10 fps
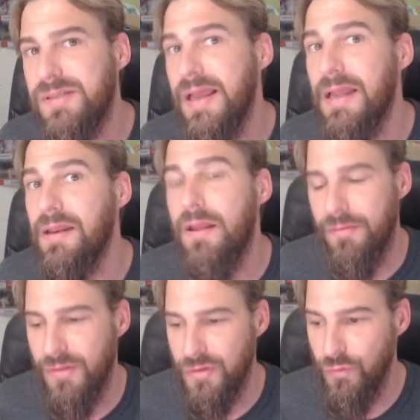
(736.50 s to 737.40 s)
then
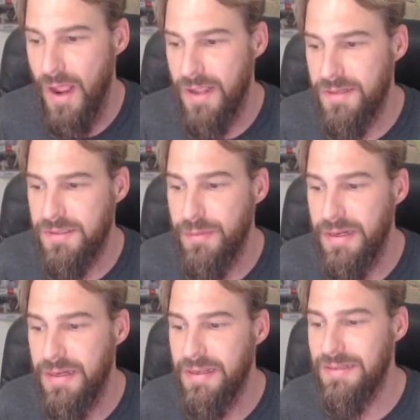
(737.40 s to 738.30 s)
that Darius the
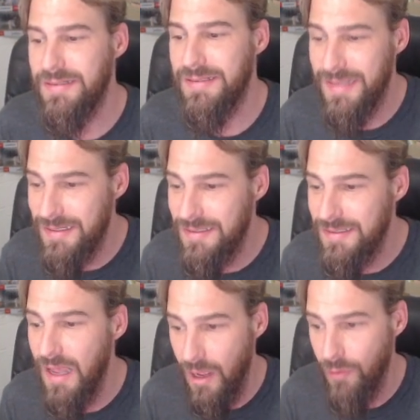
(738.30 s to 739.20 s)
Mede is
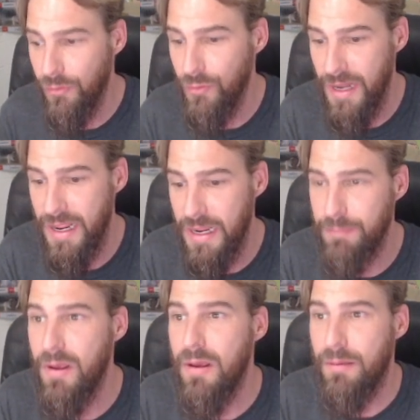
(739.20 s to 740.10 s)
this other
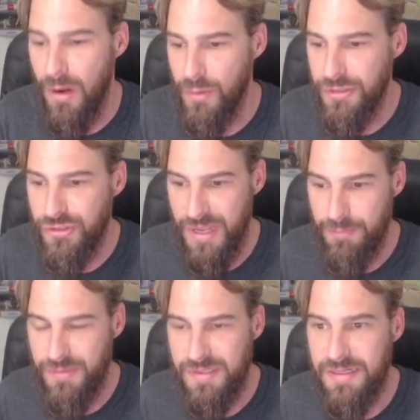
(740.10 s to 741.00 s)
name by which
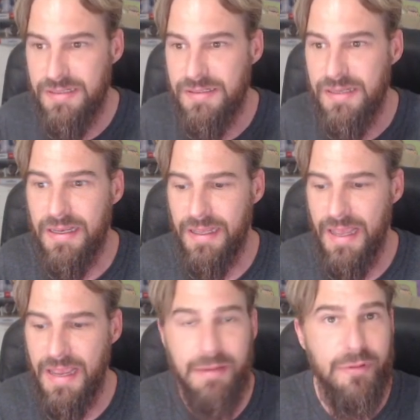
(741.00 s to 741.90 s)
Cambyses
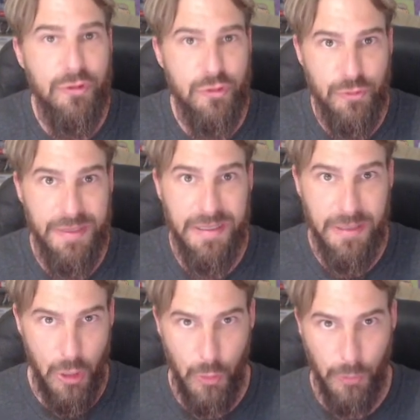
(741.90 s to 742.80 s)
came to be
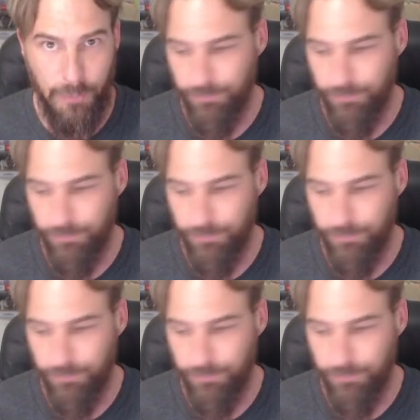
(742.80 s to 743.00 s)
known.